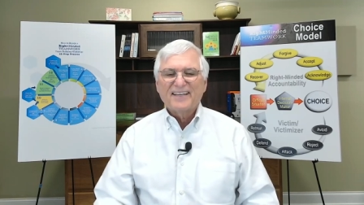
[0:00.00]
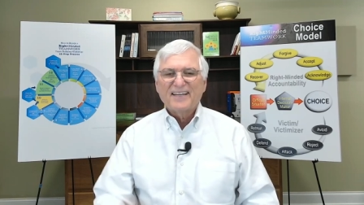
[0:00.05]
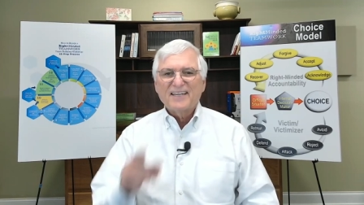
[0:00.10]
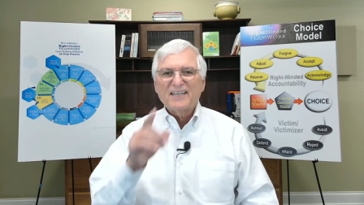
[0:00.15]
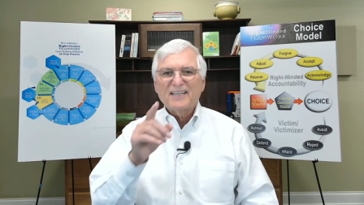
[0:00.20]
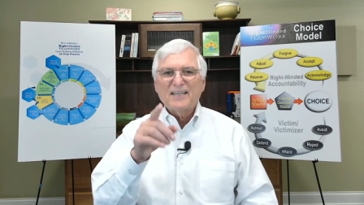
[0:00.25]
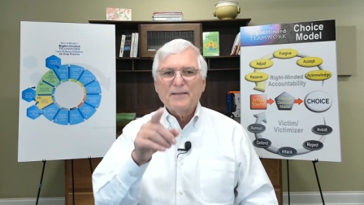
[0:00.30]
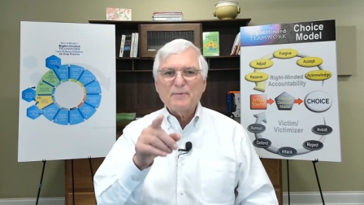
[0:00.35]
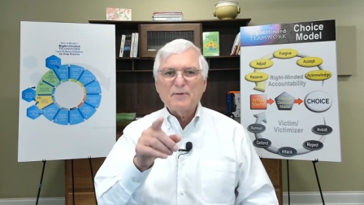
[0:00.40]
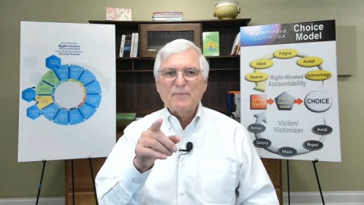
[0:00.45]

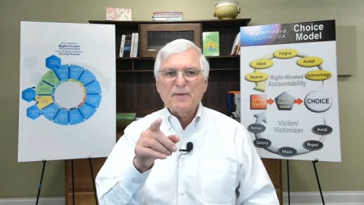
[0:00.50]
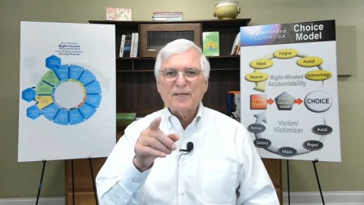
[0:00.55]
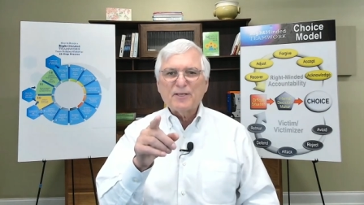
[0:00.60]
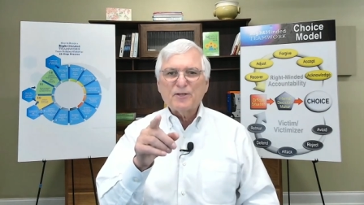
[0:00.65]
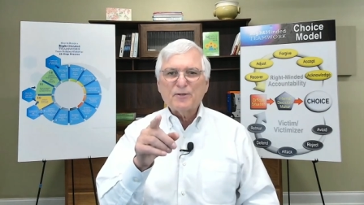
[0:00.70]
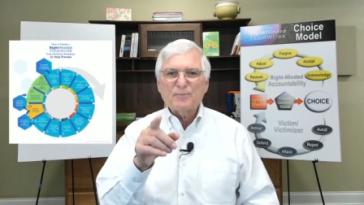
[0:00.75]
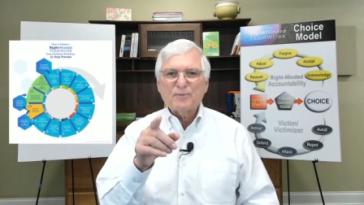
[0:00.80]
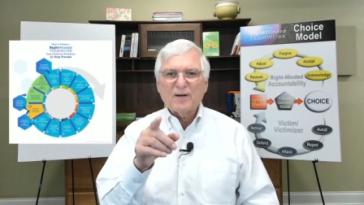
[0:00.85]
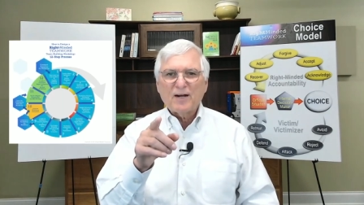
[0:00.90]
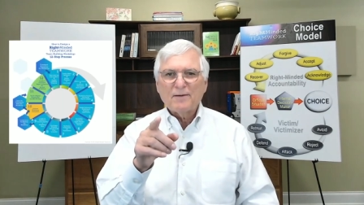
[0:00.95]
Let me make
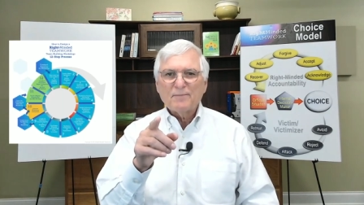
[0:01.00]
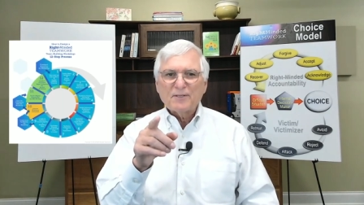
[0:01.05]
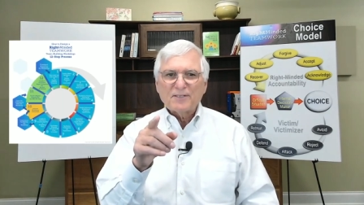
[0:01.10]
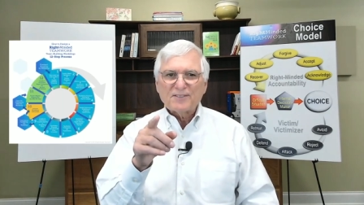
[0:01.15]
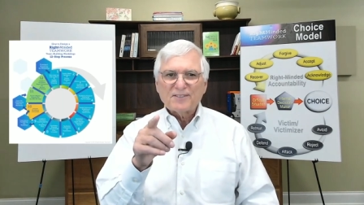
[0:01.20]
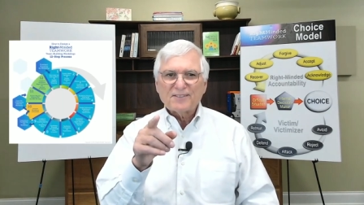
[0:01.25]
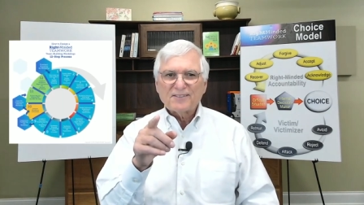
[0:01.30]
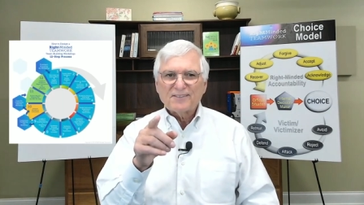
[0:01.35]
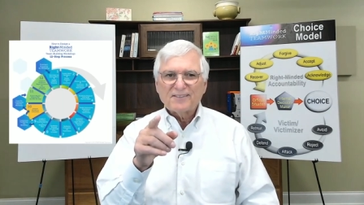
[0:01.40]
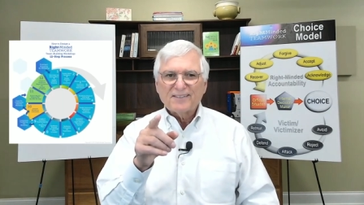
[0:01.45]
you a
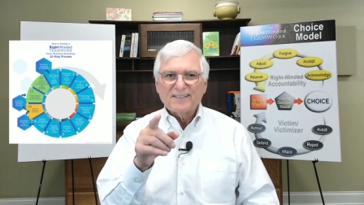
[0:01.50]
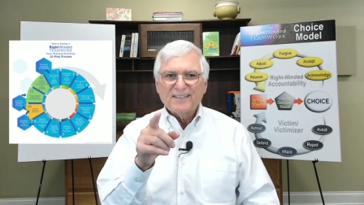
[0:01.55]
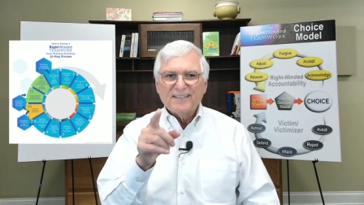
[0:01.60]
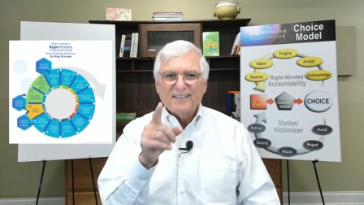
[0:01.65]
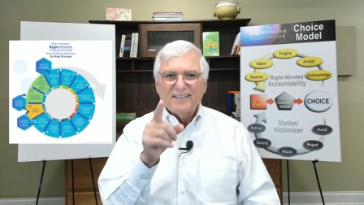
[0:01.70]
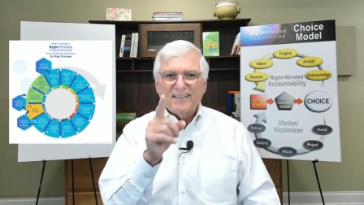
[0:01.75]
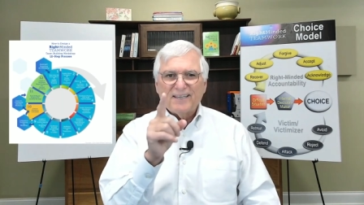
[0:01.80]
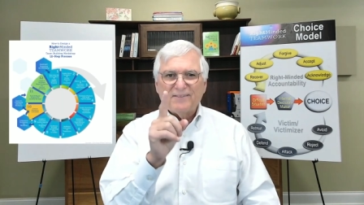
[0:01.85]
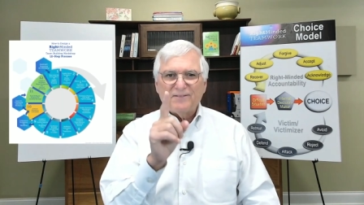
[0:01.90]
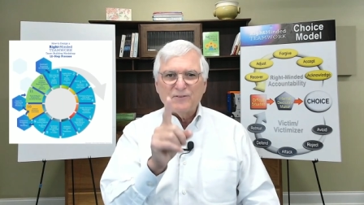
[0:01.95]
promise.
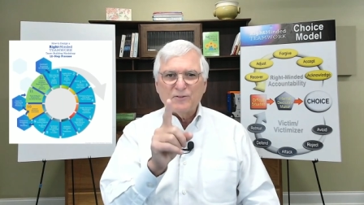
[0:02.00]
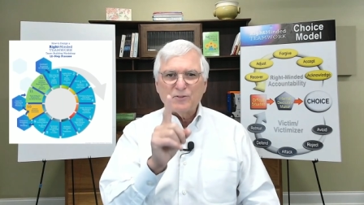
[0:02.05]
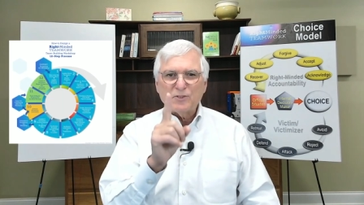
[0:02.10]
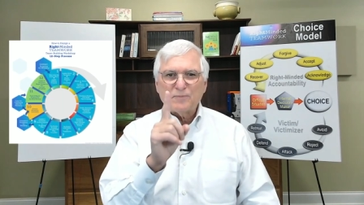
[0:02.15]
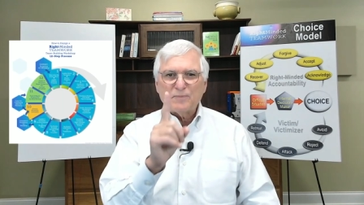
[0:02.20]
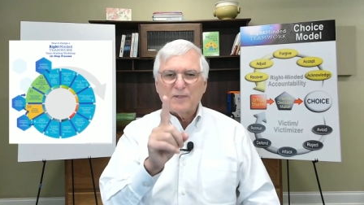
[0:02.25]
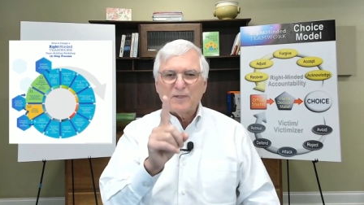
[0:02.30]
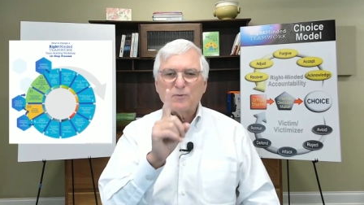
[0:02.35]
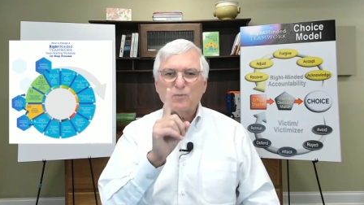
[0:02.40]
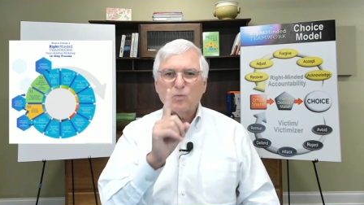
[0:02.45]
If you
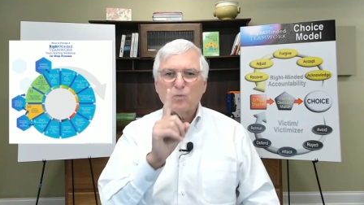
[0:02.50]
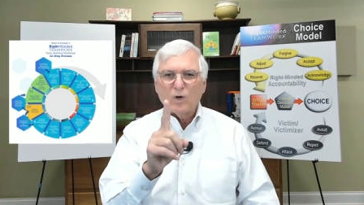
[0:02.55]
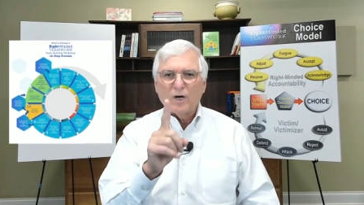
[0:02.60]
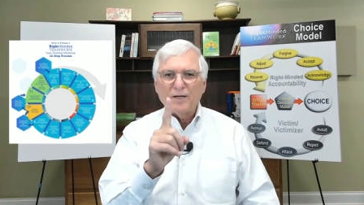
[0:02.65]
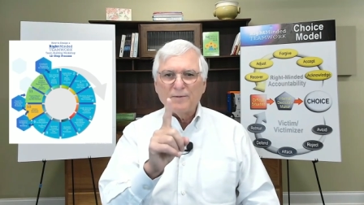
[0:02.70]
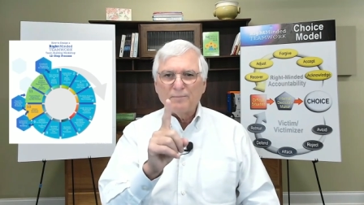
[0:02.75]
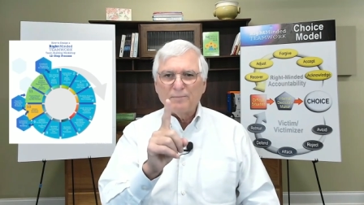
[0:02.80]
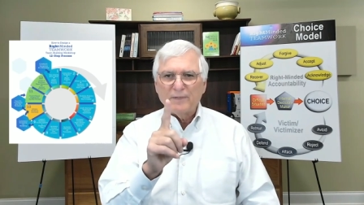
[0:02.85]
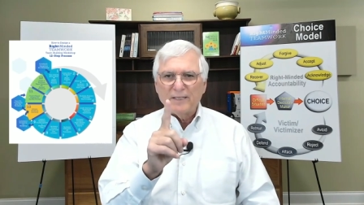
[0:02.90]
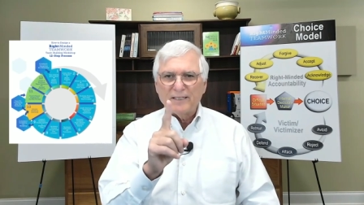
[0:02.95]
spend
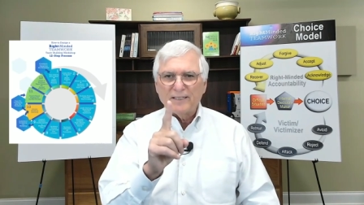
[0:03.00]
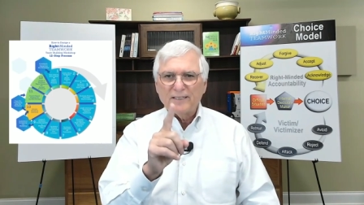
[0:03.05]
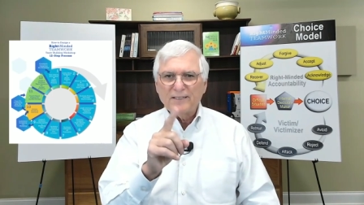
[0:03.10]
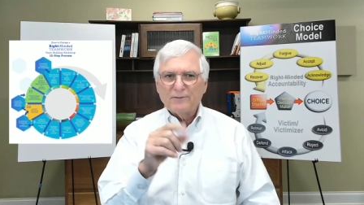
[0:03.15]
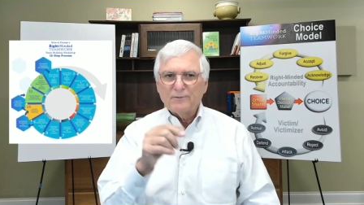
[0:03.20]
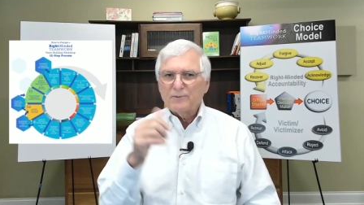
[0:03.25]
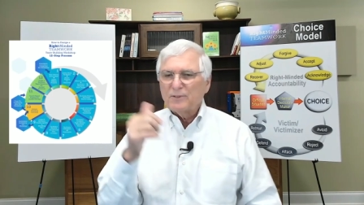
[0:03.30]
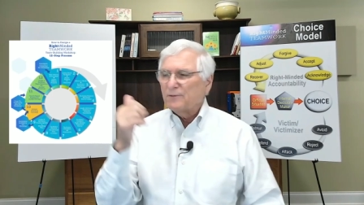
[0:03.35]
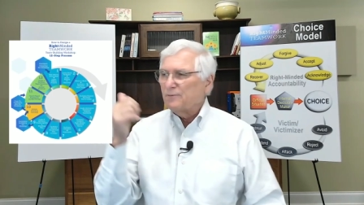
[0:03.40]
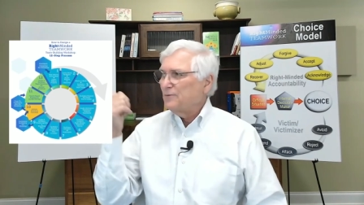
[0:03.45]
1 minute
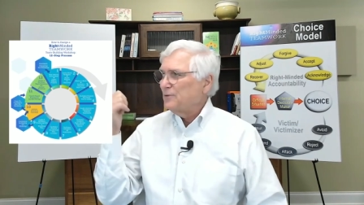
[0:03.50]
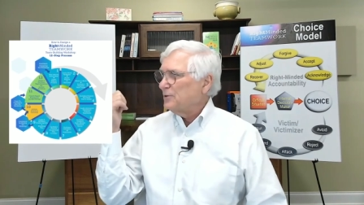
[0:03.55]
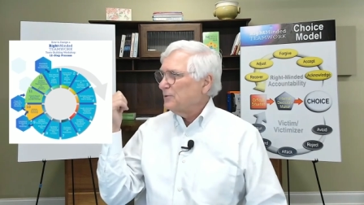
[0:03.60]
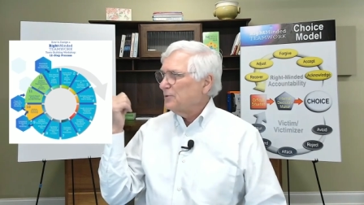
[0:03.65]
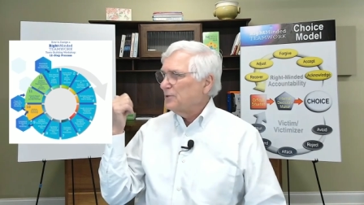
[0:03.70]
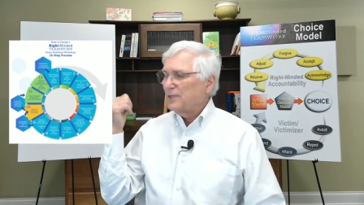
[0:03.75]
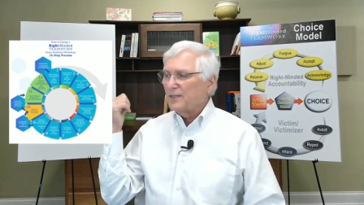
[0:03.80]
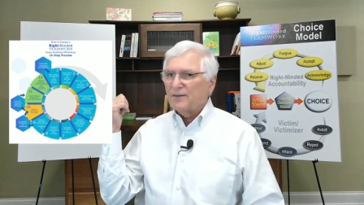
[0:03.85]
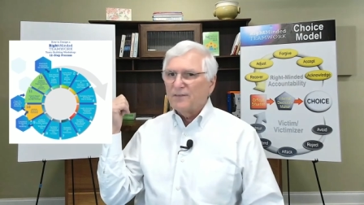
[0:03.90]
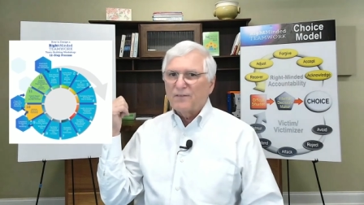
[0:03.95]

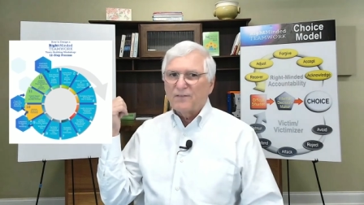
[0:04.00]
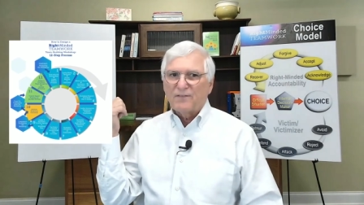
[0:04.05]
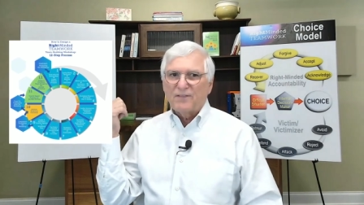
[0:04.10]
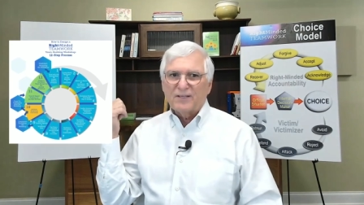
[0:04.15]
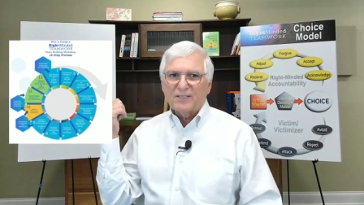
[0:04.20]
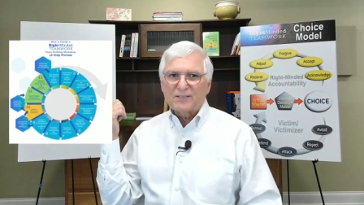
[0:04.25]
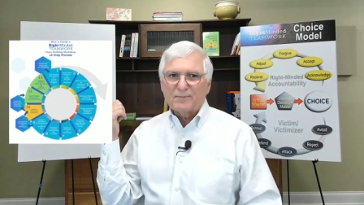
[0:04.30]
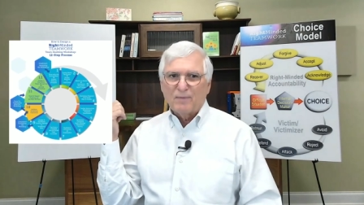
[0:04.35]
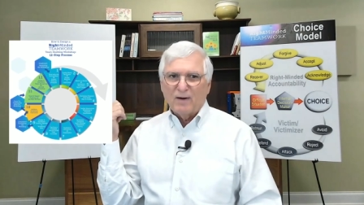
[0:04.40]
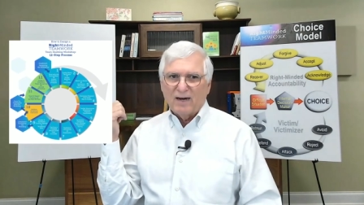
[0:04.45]
reviewing
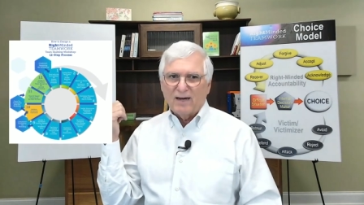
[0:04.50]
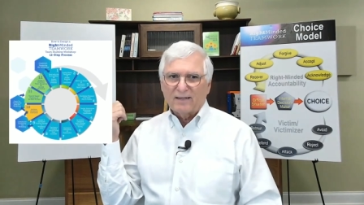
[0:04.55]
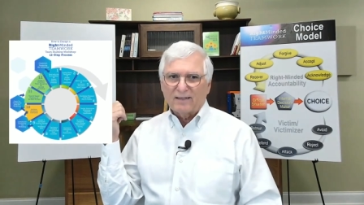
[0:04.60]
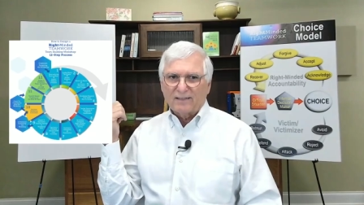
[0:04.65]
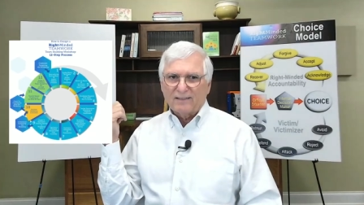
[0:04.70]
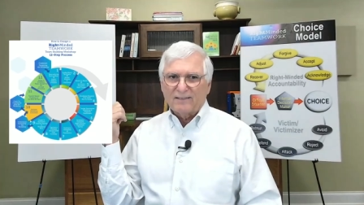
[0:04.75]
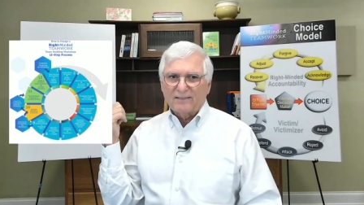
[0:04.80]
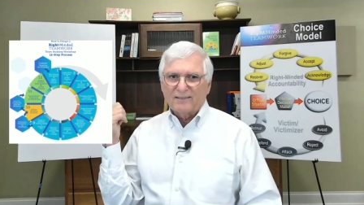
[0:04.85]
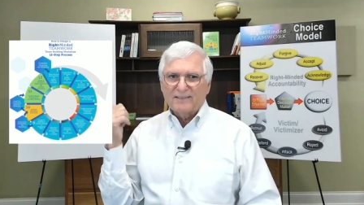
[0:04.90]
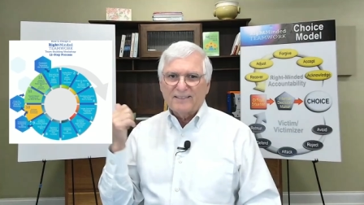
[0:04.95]
this
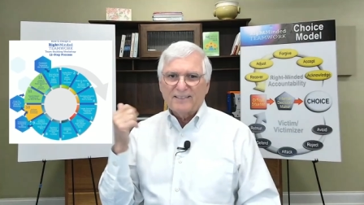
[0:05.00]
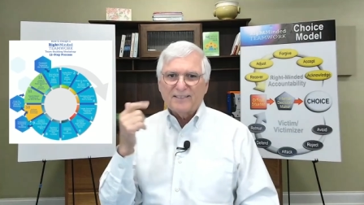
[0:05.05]
model,